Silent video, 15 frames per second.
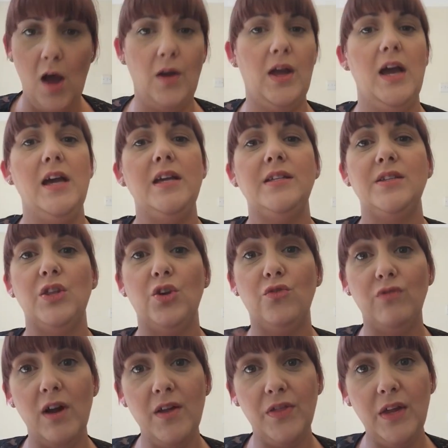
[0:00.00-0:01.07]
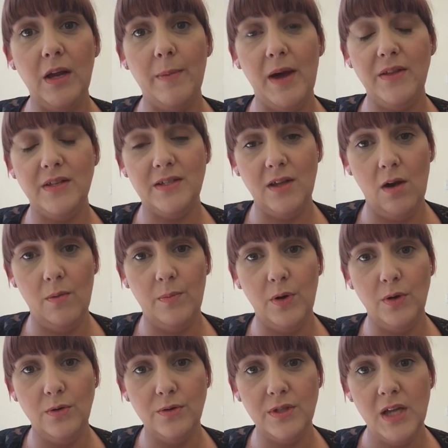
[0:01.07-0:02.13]
Okay, so the great thing about the
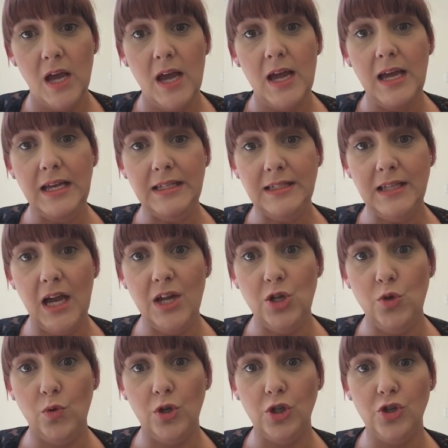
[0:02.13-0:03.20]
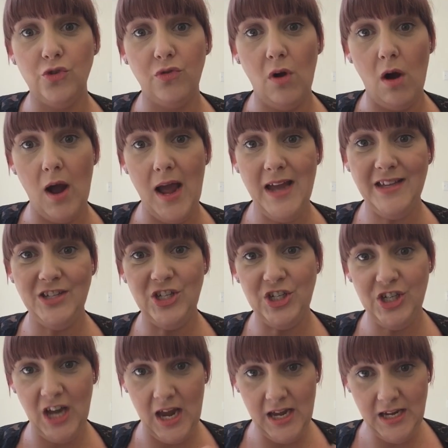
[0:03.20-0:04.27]
samples is that you can try
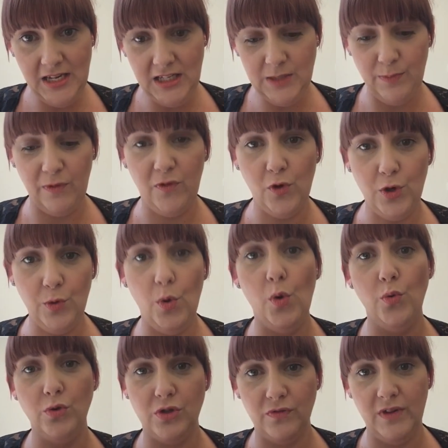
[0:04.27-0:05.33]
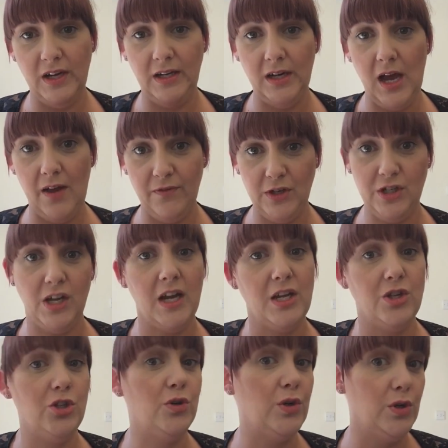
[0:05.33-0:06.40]
shades before you order in other
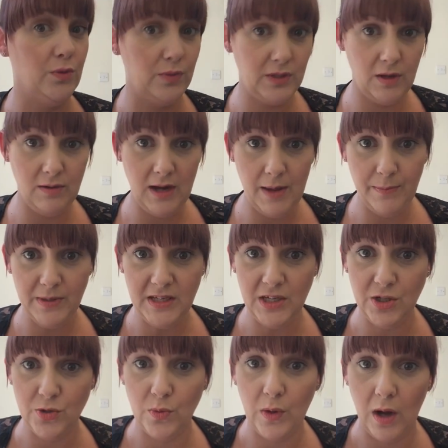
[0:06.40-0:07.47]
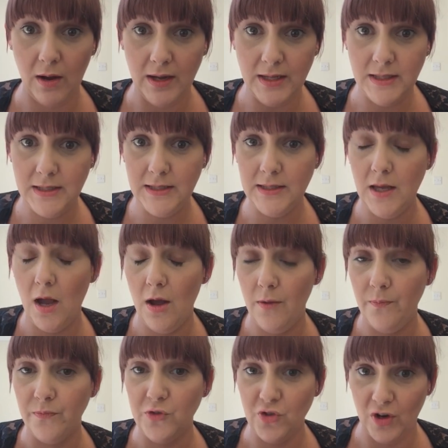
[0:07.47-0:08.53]
shades. You can also let potential clients
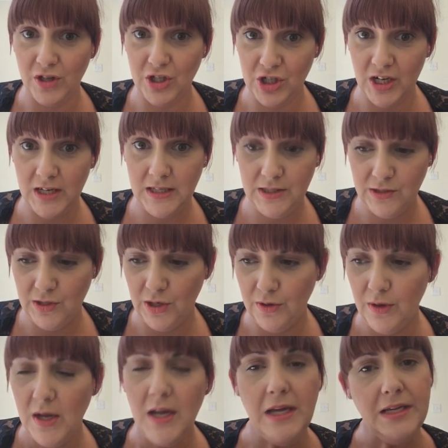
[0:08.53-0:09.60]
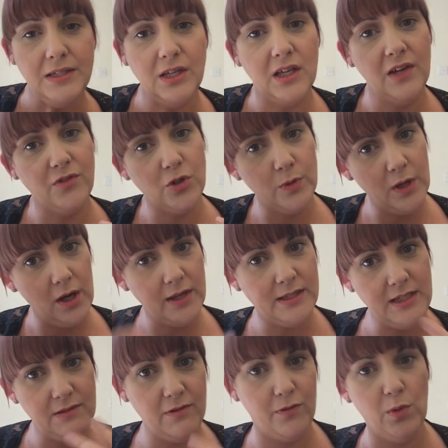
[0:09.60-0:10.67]
try the shades too. So it gives you an
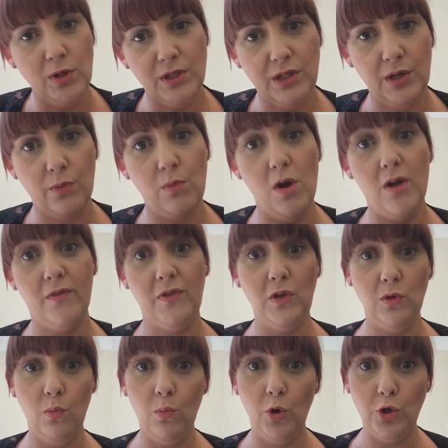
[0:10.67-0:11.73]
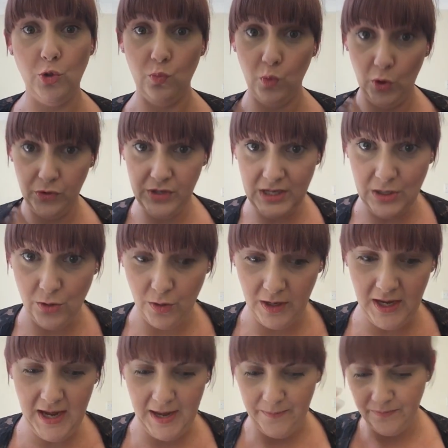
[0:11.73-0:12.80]
idea of what's going to work for you and what you want in your
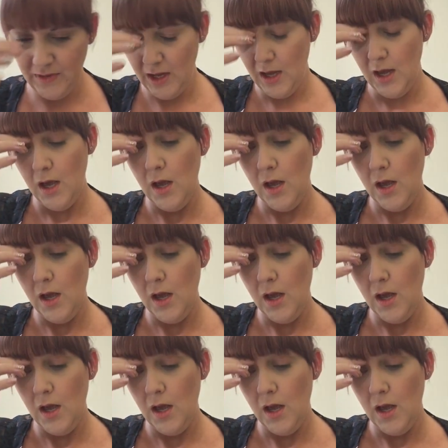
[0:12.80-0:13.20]
kit.